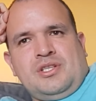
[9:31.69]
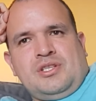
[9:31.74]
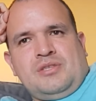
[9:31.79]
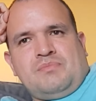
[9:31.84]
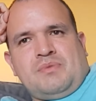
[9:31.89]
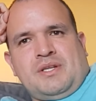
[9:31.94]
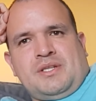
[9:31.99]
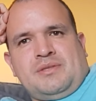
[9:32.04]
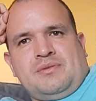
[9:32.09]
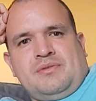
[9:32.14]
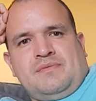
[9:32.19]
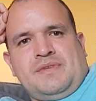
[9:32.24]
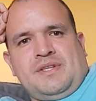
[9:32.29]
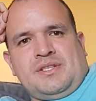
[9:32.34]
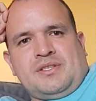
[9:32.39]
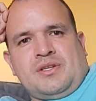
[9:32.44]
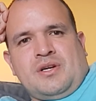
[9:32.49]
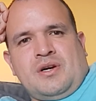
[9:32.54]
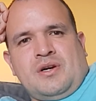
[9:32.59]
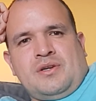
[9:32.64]
especially with
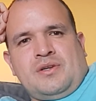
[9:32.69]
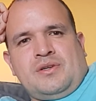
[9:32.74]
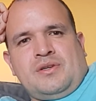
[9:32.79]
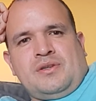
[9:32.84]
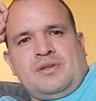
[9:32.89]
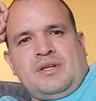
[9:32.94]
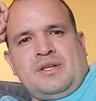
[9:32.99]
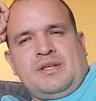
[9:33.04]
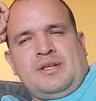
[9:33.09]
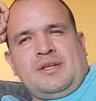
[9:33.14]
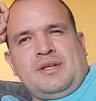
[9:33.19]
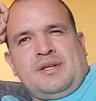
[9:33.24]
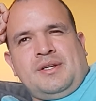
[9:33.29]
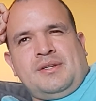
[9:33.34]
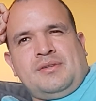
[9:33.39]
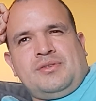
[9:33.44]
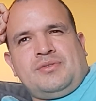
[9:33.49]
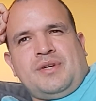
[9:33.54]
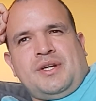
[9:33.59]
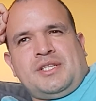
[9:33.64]
Vince Carter and the
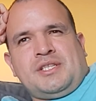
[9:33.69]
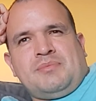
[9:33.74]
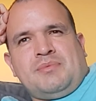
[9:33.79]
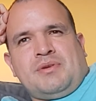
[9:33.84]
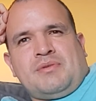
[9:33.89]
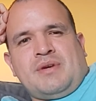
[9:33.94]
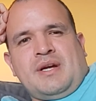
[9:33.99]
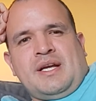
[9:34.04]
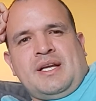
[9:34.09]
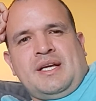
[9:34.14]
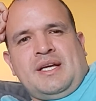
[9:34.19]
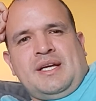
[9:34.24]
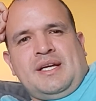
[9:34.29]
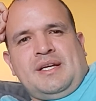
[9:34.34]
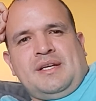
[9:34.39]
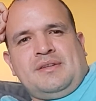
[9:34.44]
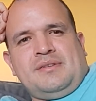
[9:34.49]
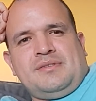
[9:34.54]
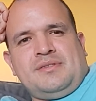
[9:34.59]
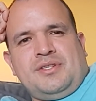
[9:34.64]
Tracy
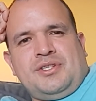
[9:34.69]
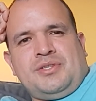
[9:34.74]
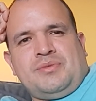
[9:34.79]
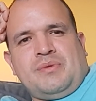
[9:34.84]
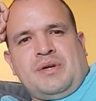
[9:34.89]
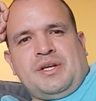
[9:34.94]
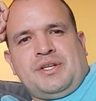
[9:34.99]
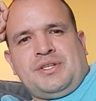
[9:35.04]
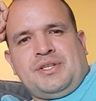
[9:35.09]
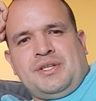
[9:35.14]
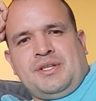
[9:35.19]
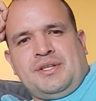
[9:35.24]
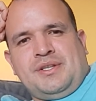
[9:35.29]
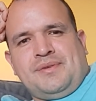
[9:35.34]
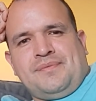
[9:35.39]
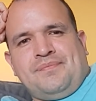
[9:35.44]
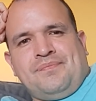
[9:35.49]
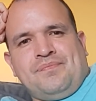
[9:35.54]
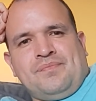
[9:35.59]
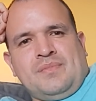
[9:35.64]
McGrady situation.